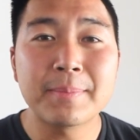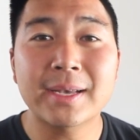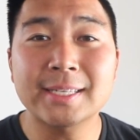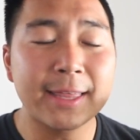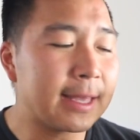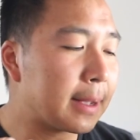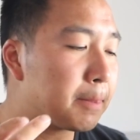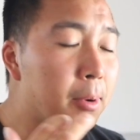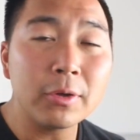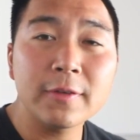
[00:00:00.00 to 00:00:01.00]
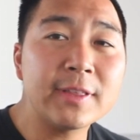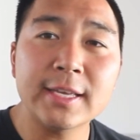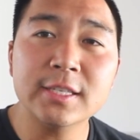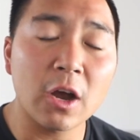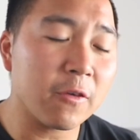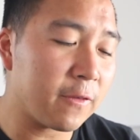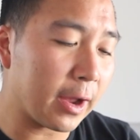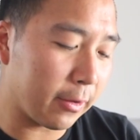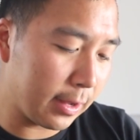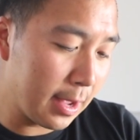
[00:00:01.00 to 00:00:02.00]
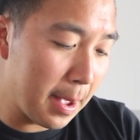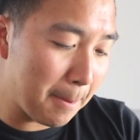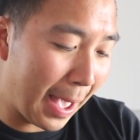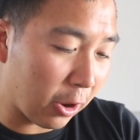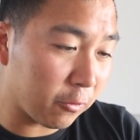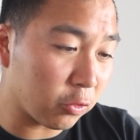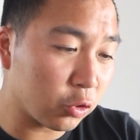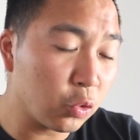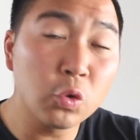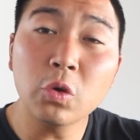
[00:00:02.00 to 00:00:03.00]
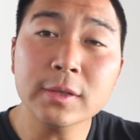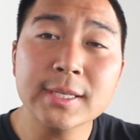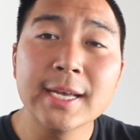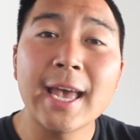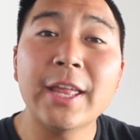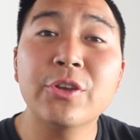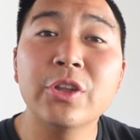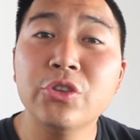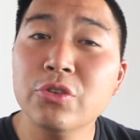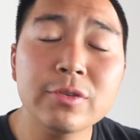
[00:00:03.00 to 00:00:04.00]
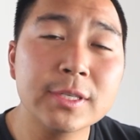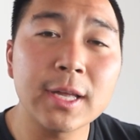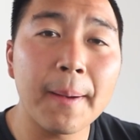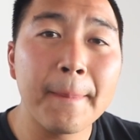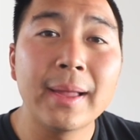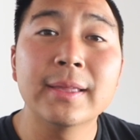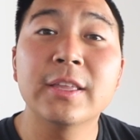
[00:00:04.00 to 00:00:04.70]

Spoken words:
Because I think both of these are very powerful tools and you can use them